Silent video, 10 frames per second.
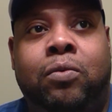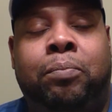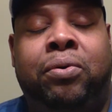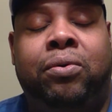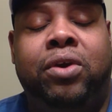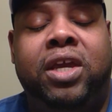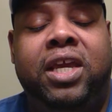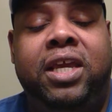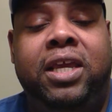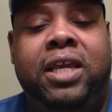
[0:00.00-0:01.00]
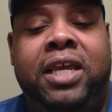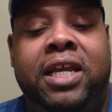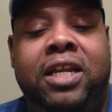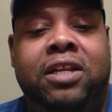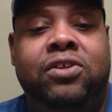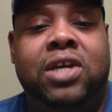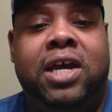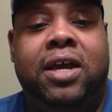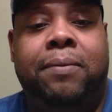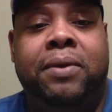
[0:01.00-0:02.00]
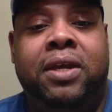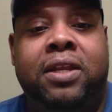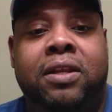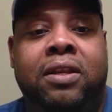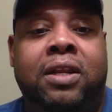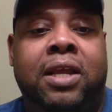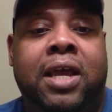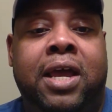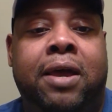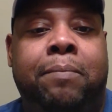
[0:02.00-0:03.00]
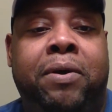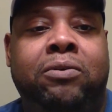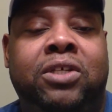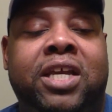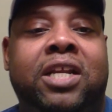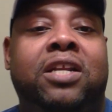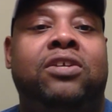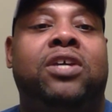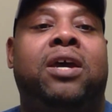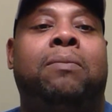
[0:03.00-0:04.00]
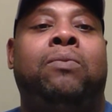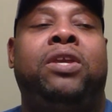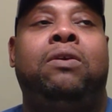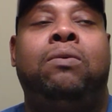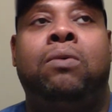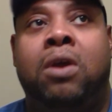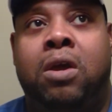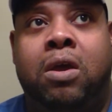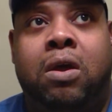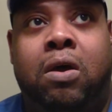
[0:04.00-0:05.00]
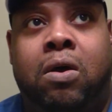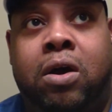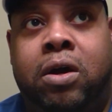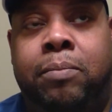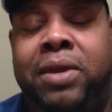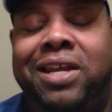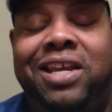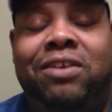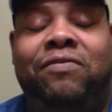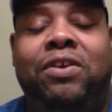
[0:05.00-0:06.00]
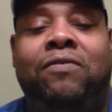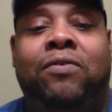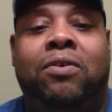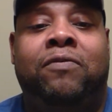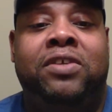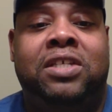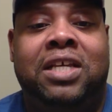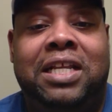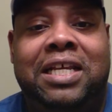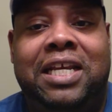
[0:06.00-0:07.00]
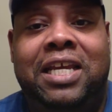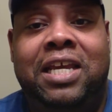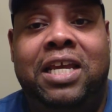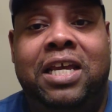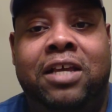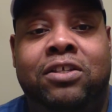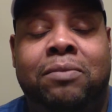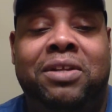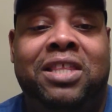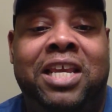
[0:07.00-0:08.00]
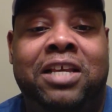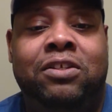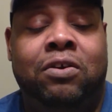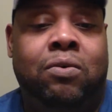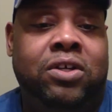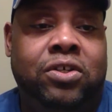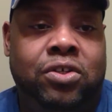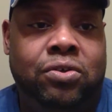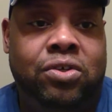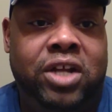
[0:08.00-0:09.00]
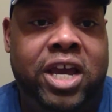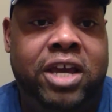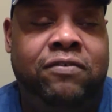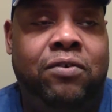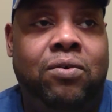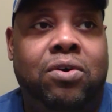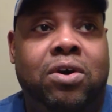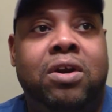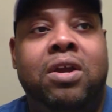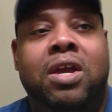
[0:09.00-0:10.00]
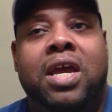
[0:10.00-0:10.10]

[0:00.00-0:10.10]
pre getting the job and post getting the job, when you are being interviewed for a facility, some of the things and questions you should ask for.